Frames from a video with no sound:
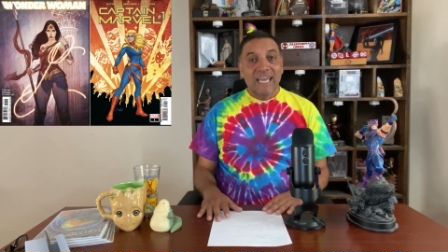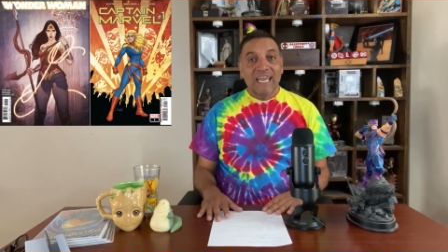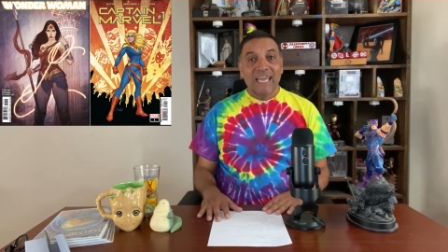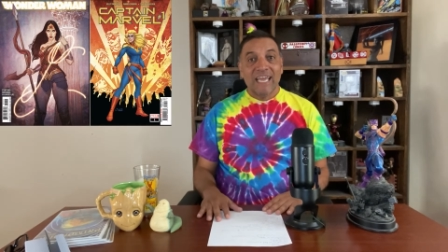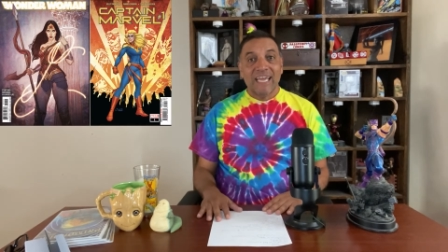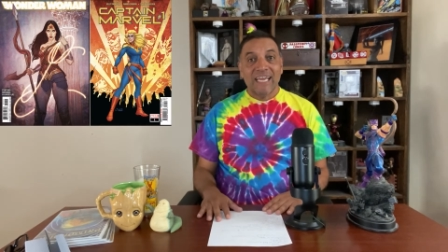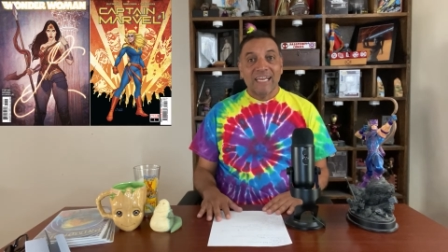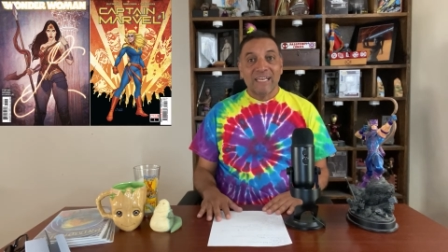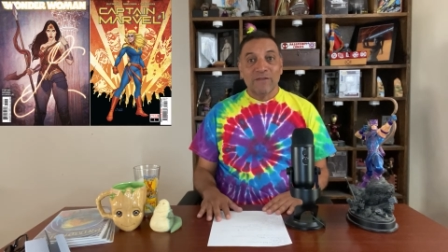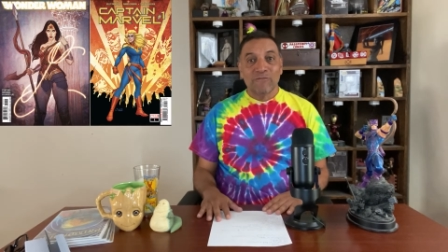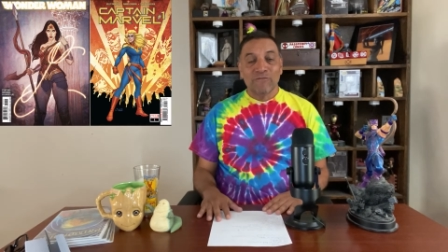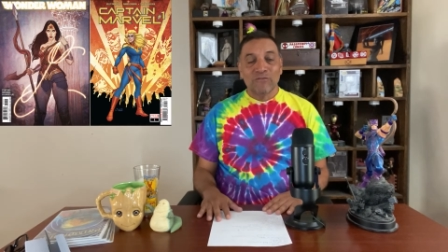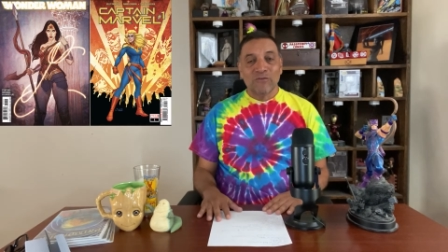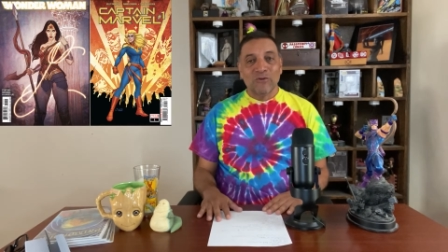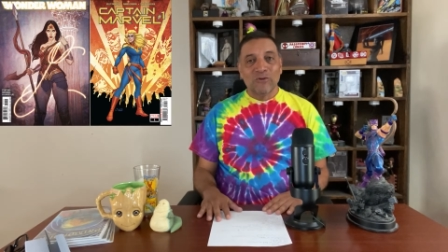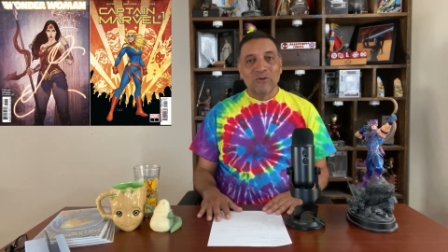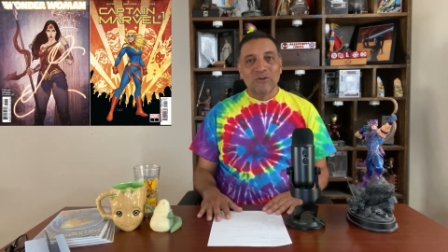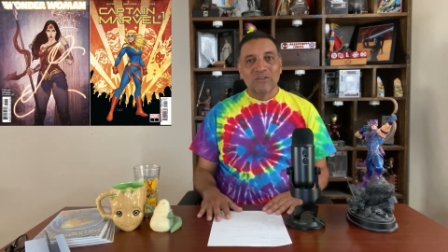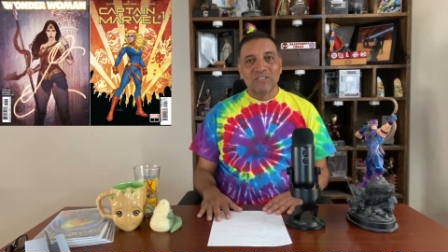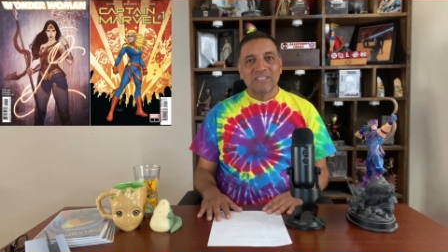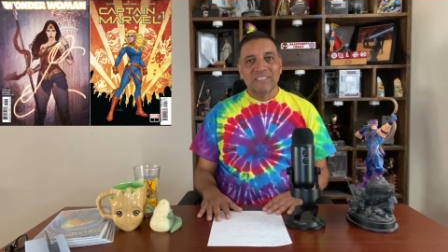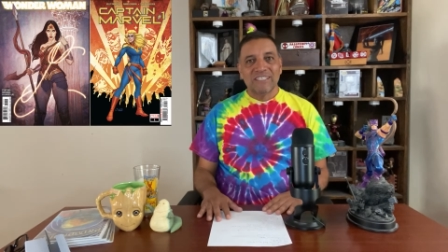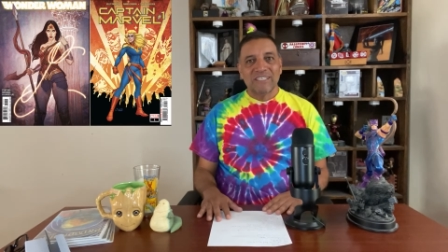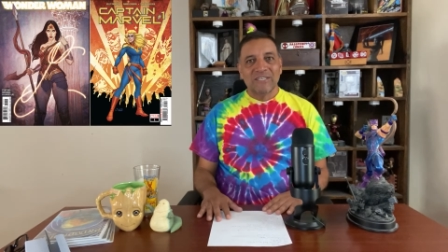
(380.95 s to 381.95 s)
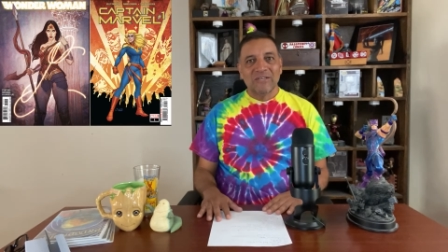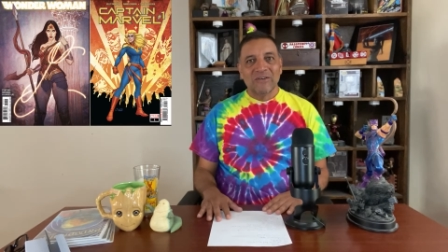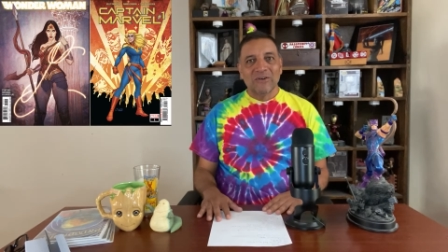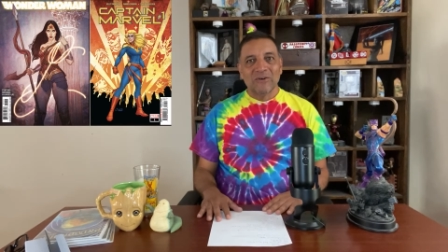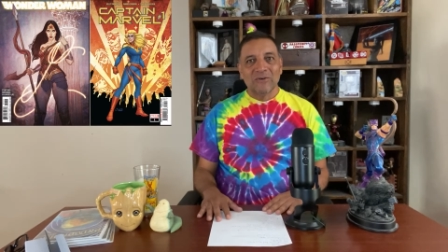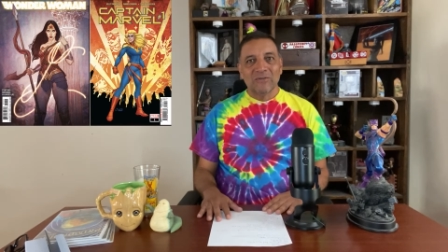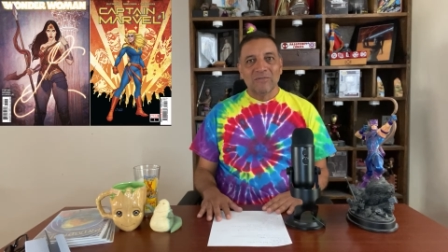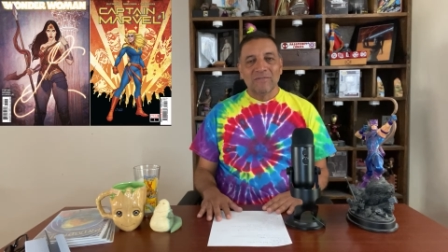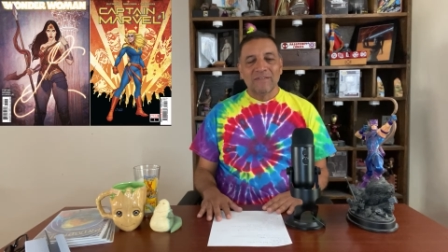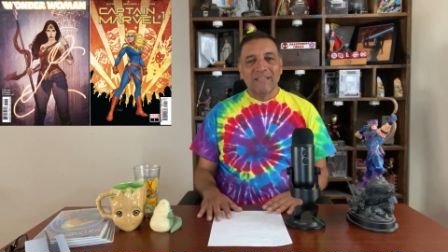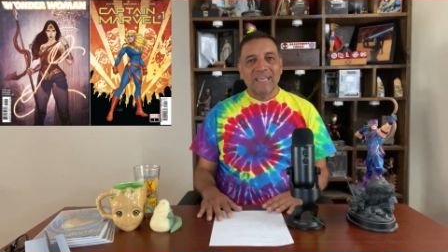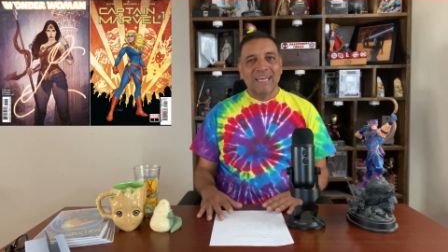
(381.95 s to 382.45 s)
And of course, you
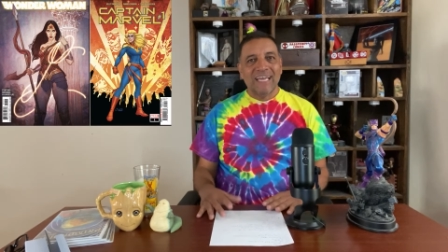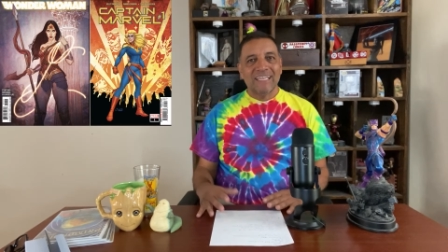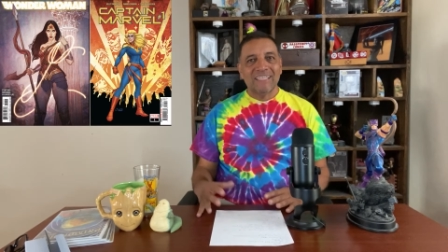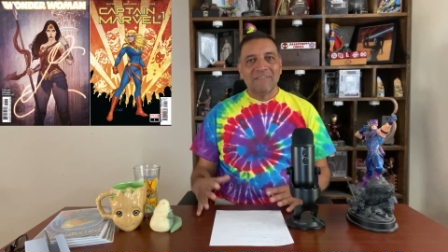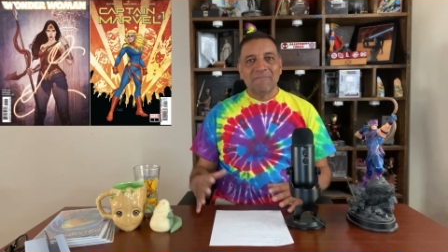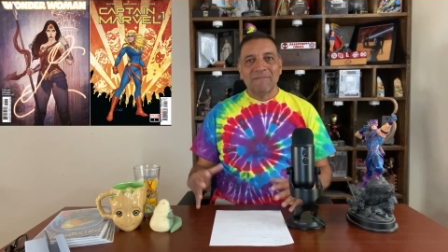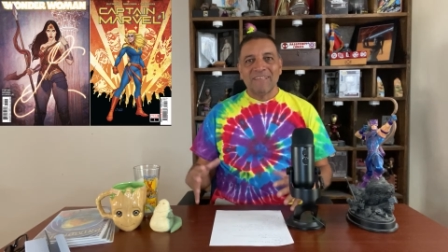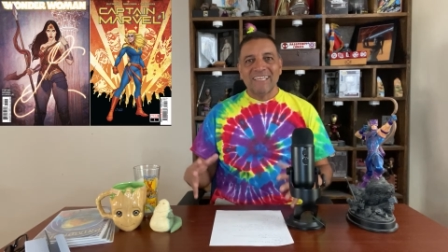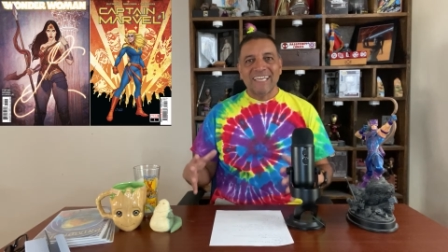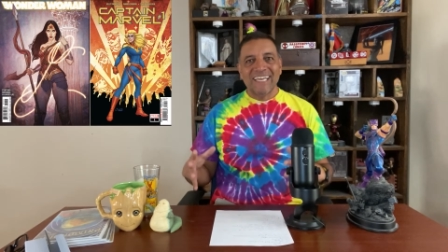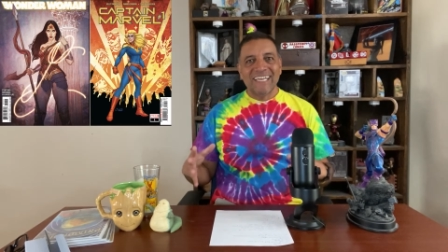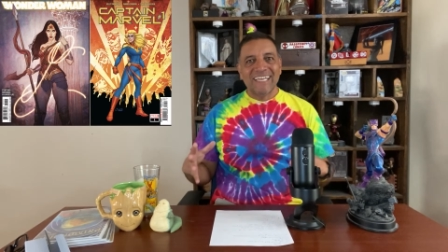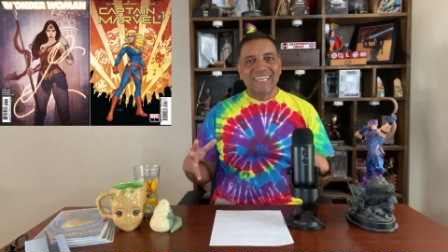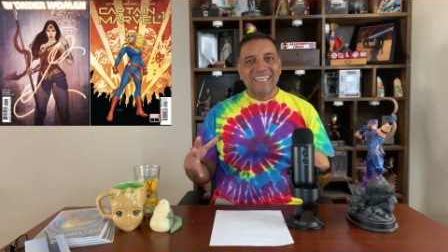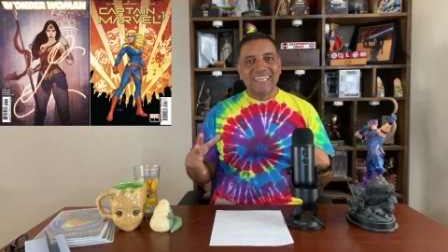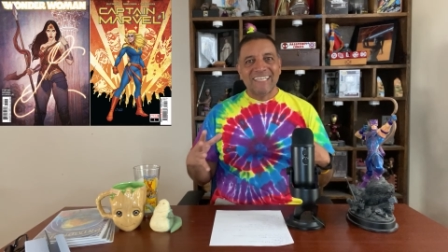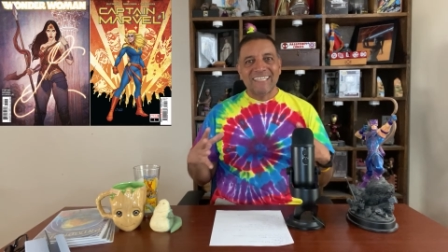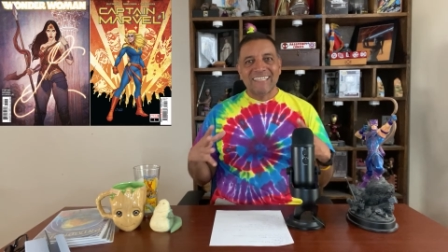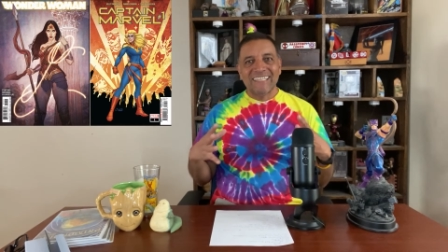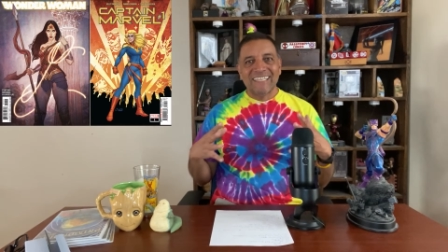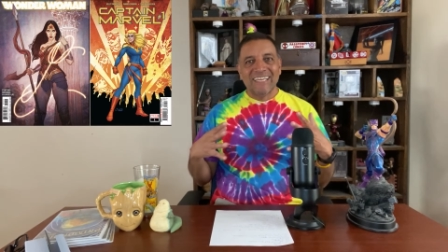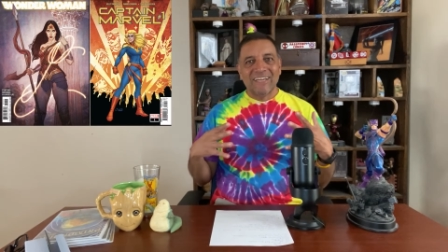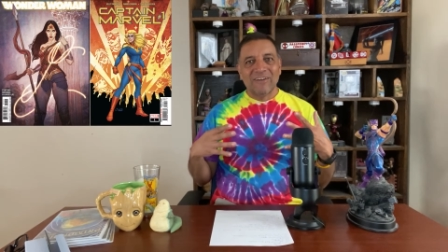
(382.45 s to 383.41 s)
know, at the beginning,